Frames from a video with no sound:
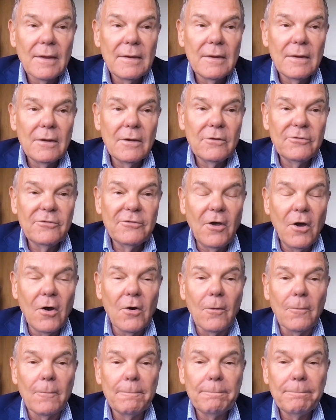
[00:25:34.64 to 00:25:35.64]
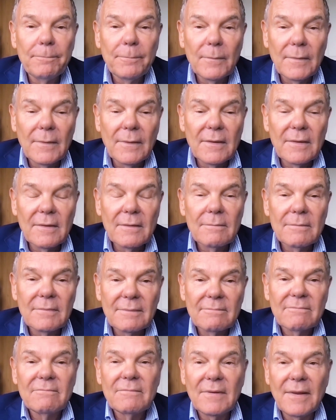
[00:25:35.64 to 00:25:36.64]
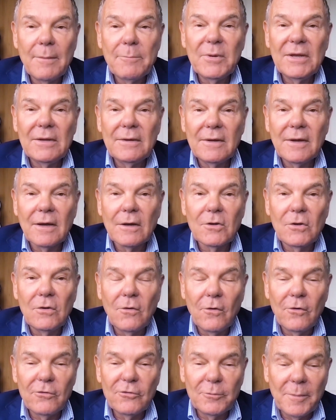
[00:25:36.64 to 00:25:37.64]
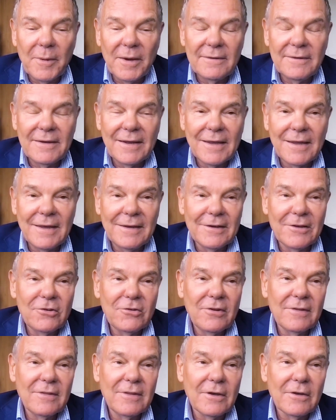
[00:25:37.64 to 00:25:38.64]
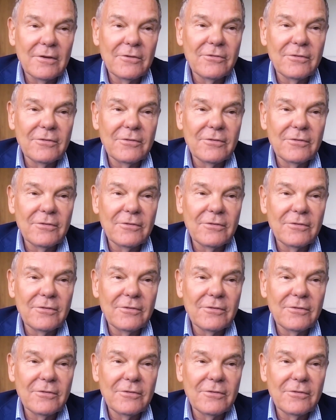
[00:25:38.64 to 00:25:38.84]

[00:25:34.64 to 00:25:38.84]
So let me close by digging into this,